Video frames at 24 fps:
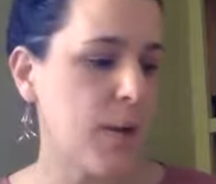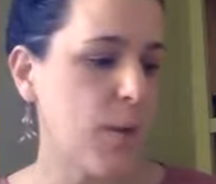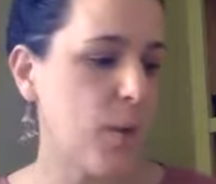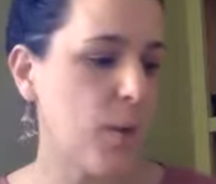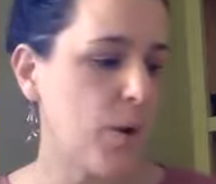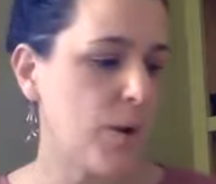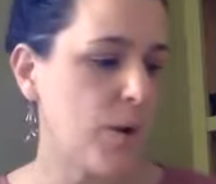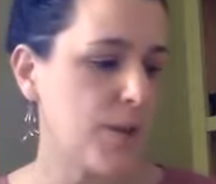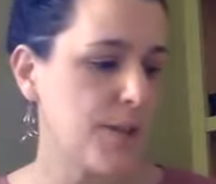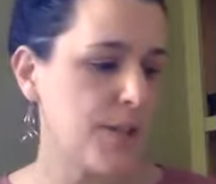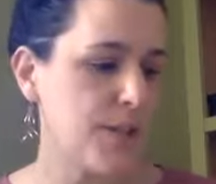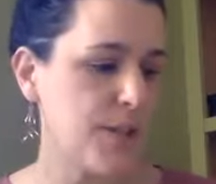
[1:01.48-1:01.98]

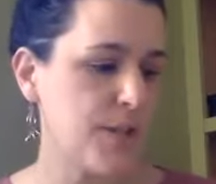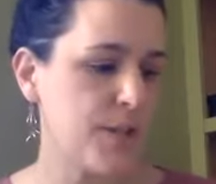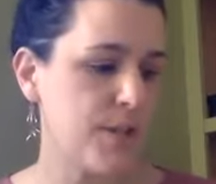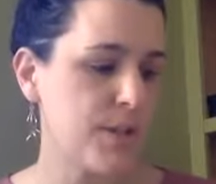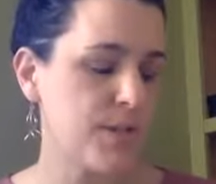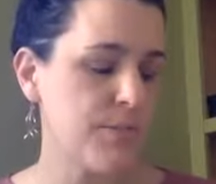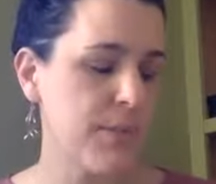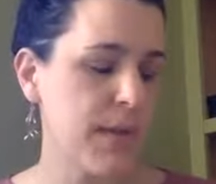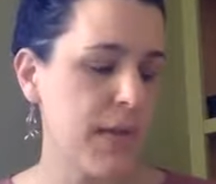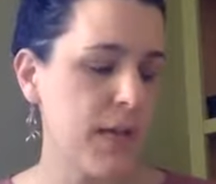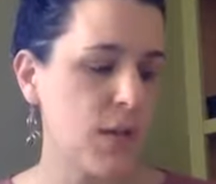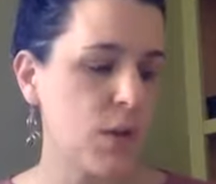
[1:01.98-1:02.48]
wanted,
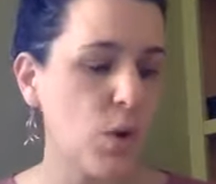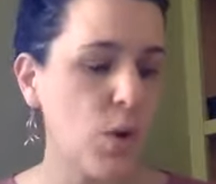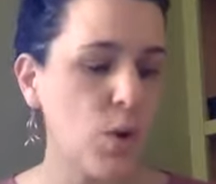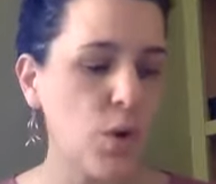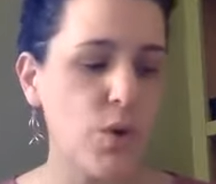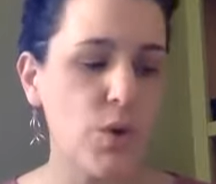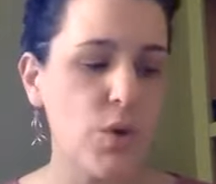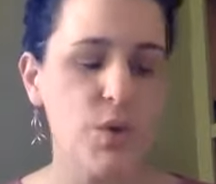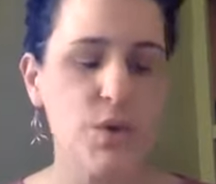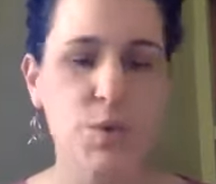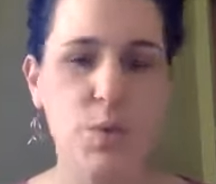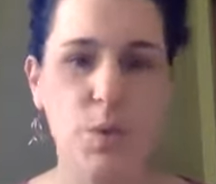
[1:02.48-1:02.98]
my
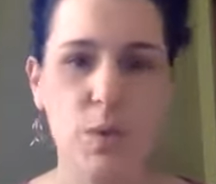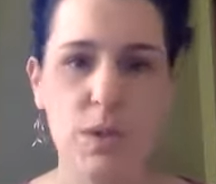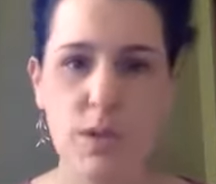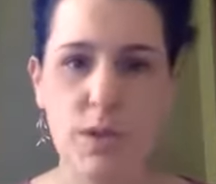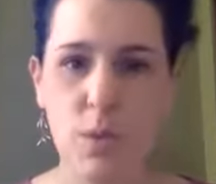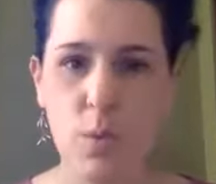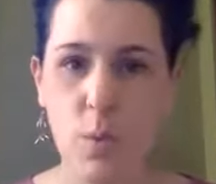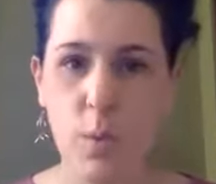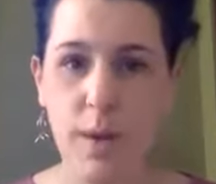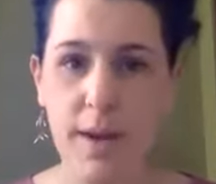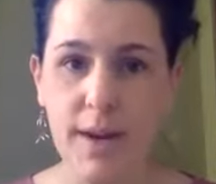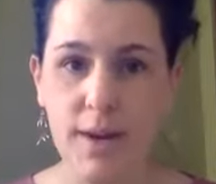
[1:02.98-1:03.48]
goals were
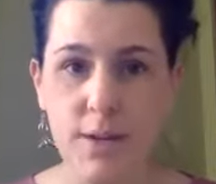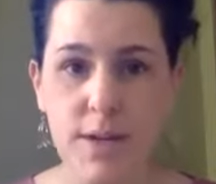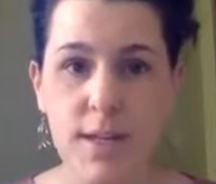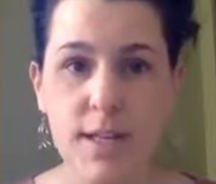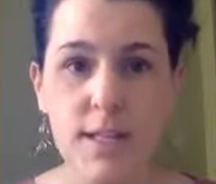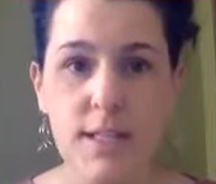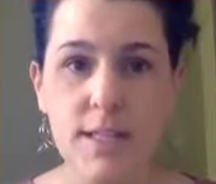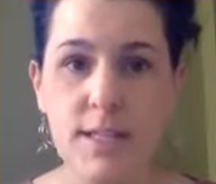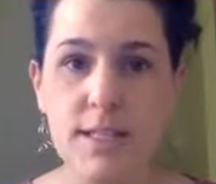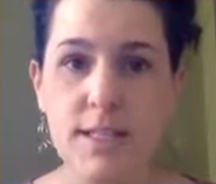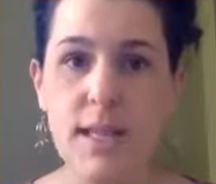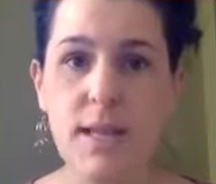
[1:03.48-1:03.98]

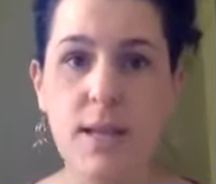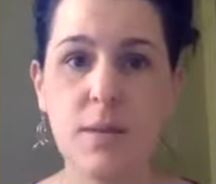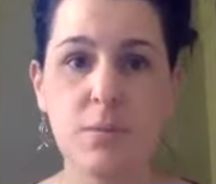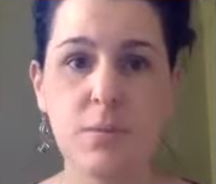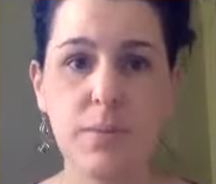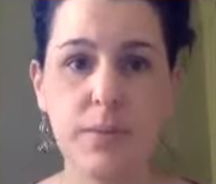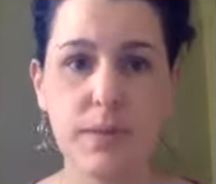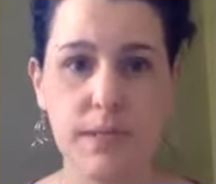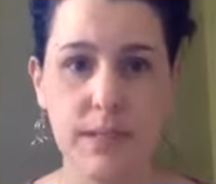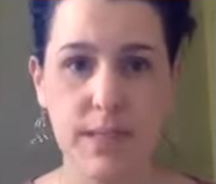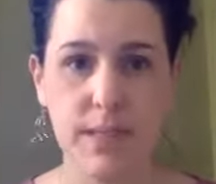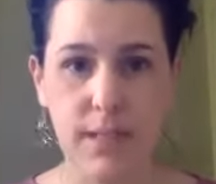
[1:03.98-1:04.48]
awareness and
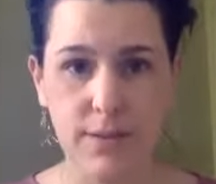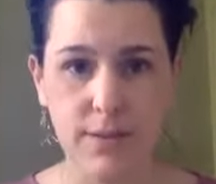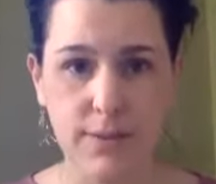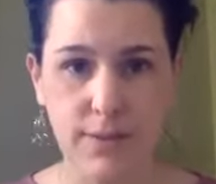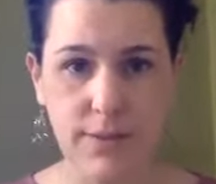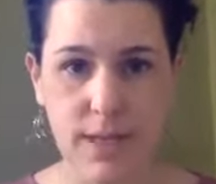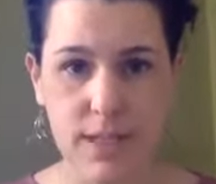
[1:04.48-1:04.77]
belief.